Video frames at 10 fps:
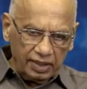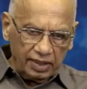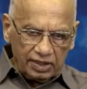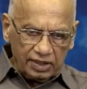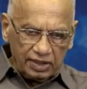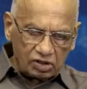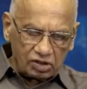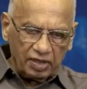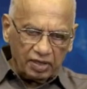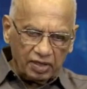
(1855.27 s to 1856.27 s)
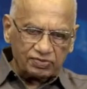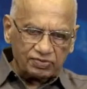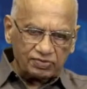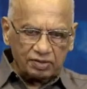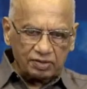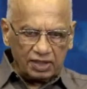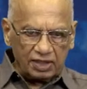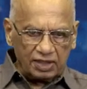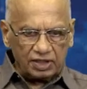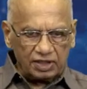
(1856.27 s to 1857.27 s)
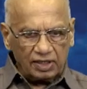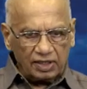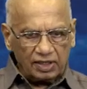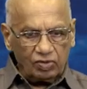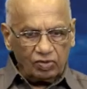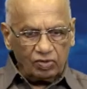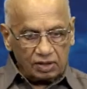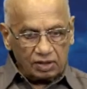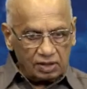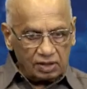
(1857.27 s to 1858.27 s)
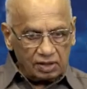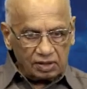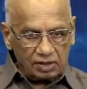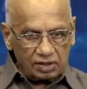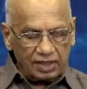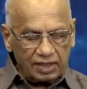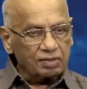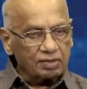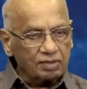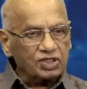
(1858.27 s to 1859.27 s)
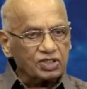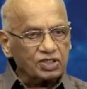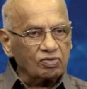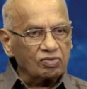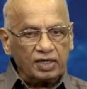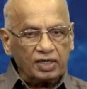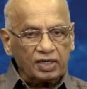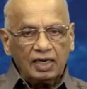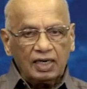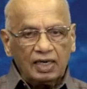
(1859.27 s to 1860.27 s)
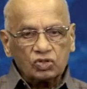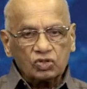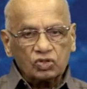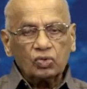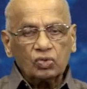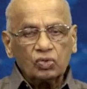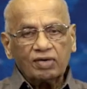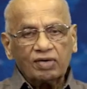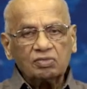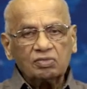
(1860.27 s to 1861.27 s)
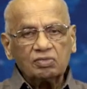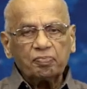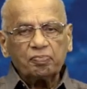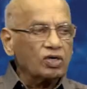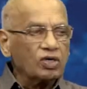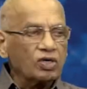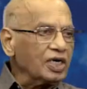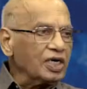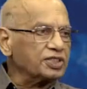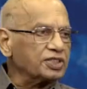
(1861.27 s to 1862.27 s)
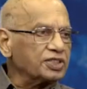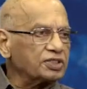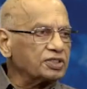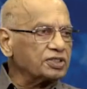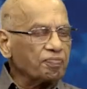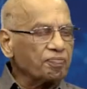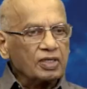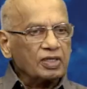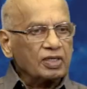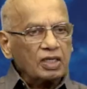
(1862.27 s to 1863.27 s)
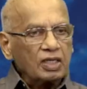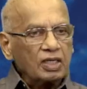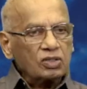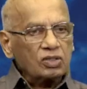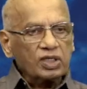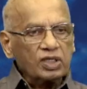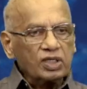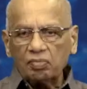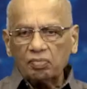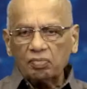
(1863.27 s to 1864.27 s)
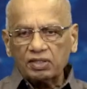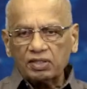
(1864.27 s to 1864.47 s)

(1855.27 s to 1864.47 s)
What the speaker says: and a disc made of that plastic. We are measuring the wear. So you could have a simple pin on wheel test. So that in a